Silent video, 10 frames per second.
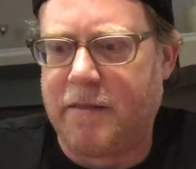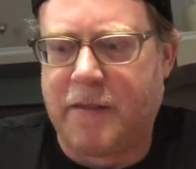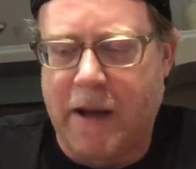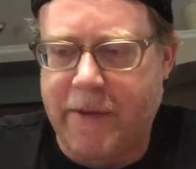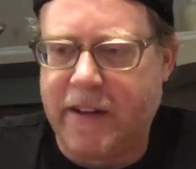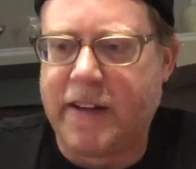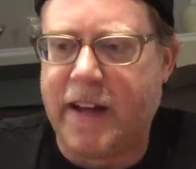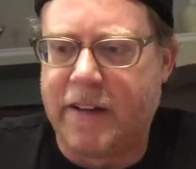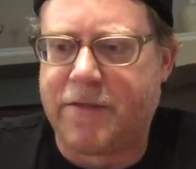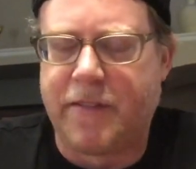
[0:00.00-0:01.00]
coming
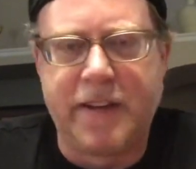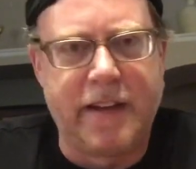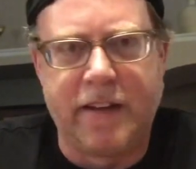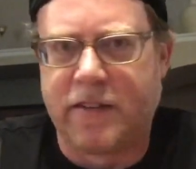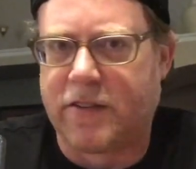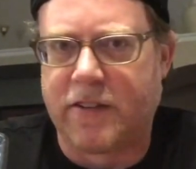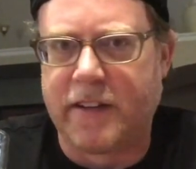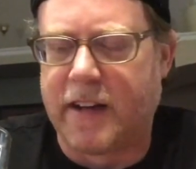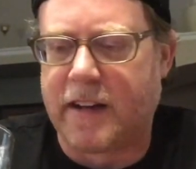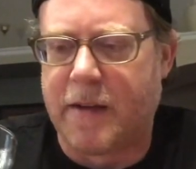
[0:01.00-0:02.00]
again from the yeast. It's
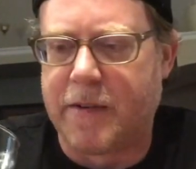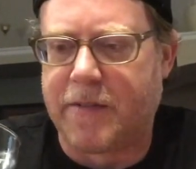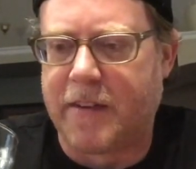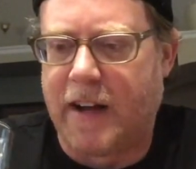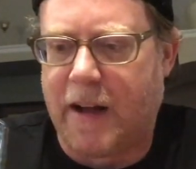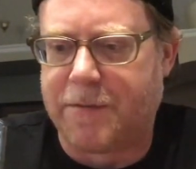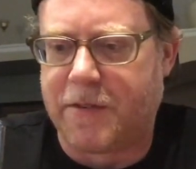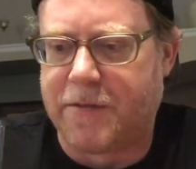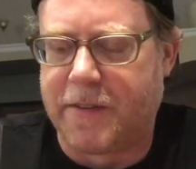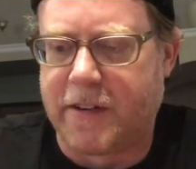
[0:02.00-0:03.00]
certainly not coming from the hops
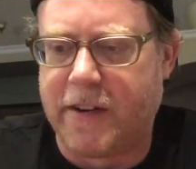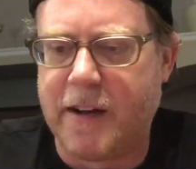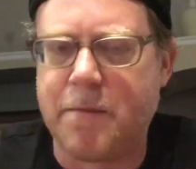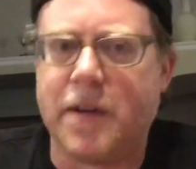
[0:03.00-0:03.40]
or from the grain